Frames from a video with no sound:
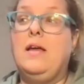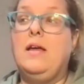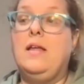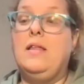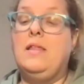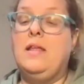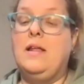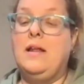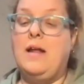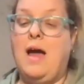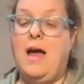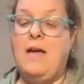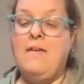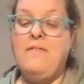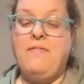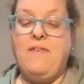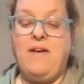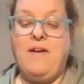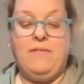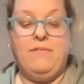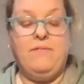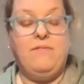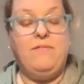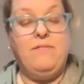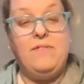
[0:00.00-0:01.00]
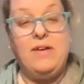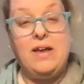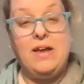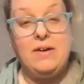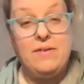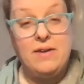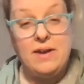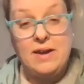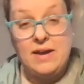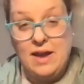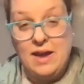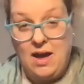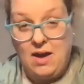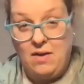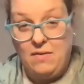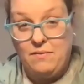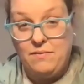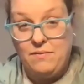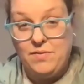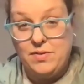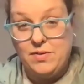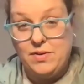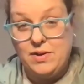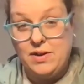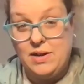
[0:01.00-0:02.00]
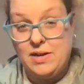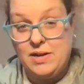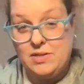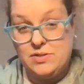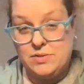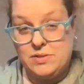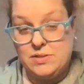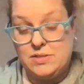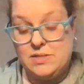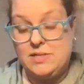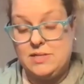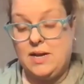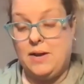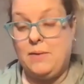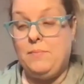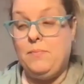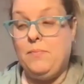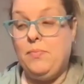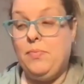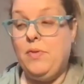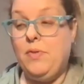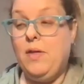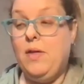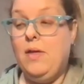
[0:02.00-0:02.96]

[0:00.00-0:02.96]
that I found very helpful and interesting